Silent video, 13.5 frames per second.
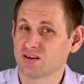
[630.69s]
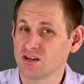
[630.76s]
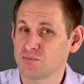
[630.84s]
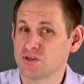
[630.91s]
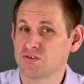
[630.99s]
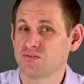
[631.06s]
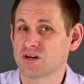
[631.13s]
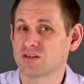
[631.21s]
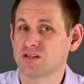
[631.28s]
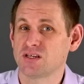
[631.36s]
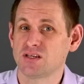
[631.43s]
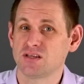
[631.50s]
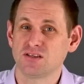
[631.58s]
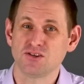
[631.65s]
I hope you found
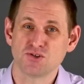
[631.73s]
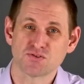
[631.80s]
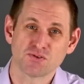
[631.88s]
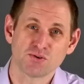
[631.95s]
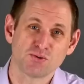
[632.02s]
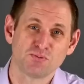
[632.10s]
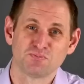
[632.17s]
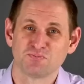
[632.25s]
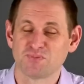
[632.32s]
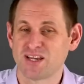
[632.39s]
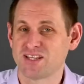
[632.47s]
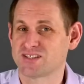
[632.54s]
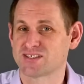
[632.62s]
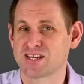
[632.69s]
it useful,
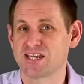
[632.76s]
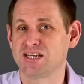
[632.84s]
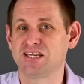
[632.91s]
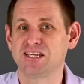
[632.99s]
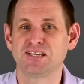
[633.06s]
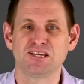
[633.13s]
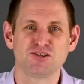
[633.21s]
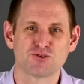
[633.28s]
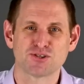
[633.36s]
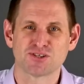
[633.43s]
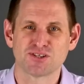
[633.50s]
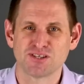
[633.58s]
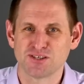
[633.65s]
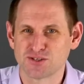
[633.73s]
entertaining,
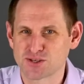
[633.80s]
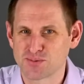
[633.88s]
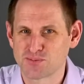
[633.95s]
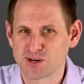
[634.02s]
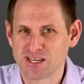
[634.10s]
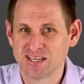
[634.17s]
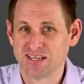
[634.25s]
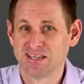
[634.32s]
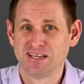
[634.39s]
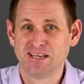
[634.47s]
interesting in some way.